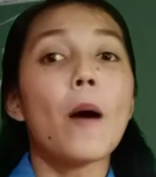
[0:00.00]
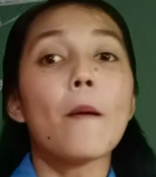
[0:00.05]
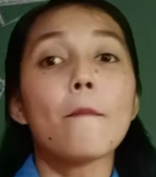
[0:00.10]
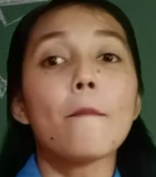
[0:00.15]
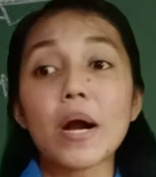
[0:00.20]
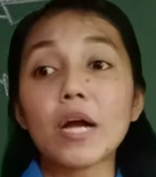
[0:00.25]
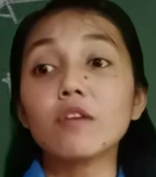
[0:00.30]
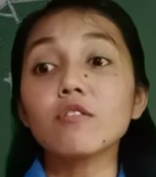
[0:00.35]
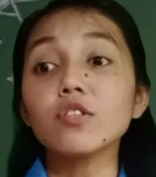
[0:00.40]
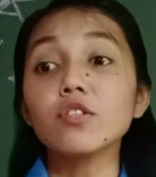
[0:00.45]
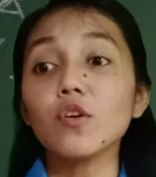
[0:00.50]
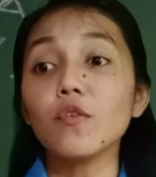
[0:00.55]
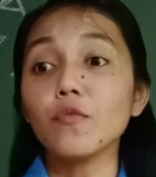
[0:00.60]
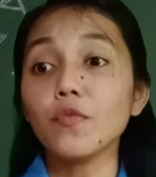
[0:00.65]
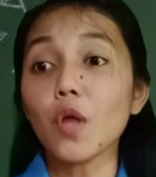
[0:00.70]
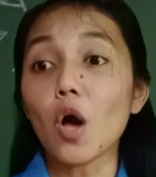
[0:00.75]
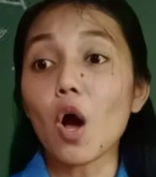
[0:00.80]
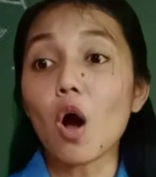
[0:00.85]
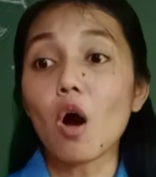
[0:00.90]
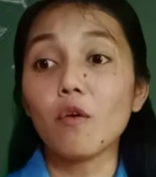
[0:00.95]
Microsoft
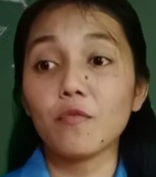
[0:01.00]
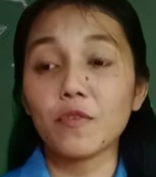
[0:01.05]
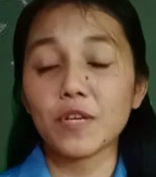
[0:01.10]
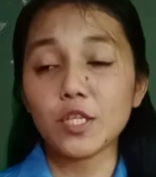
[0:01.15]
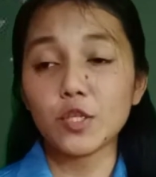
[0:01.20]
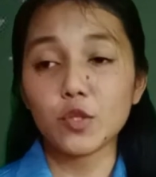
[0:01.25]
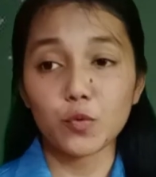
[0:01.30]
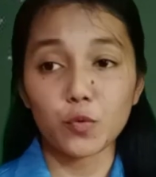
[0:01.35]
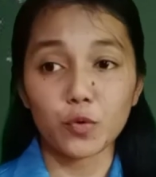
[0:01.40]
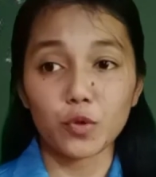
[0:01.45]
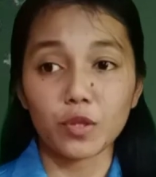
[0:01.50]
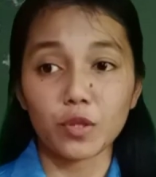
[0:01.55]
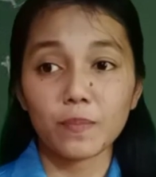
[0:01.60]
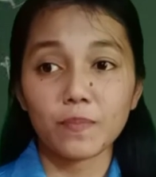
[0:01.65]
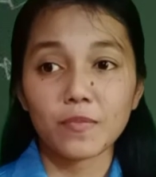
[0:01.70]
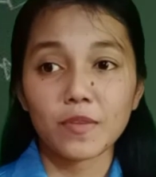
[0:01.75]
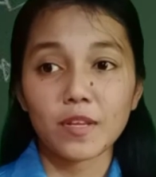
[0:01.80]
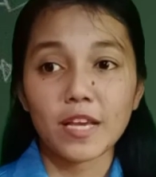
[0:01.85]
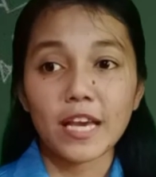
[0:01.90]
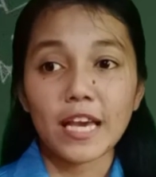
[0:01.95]
Office suite.
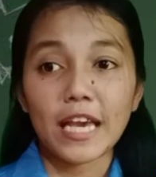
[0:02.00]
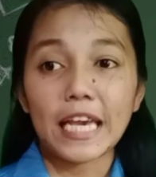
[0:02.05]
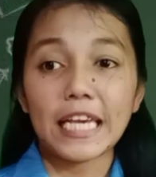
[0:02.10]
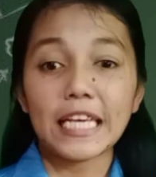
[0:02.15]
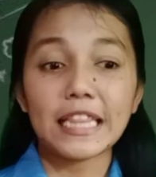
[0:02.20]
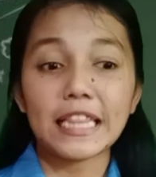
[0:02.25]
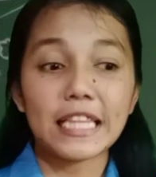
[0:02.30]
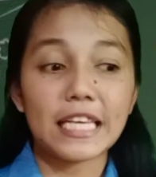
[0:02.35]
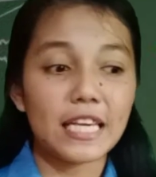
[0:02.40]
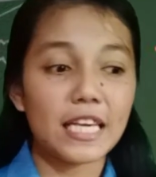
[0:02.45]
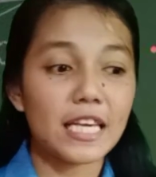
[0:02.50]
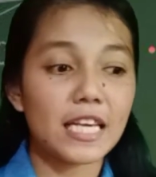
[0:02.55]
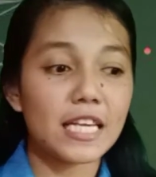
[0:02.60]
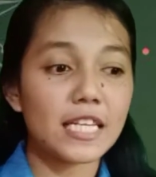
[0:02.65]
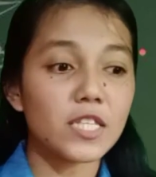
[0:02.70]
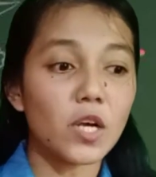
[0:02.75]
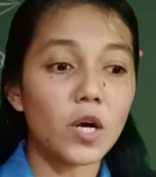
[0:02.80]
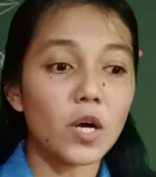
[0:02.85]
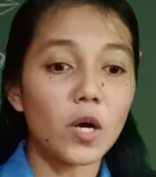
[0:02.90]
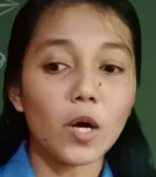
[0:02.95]
It is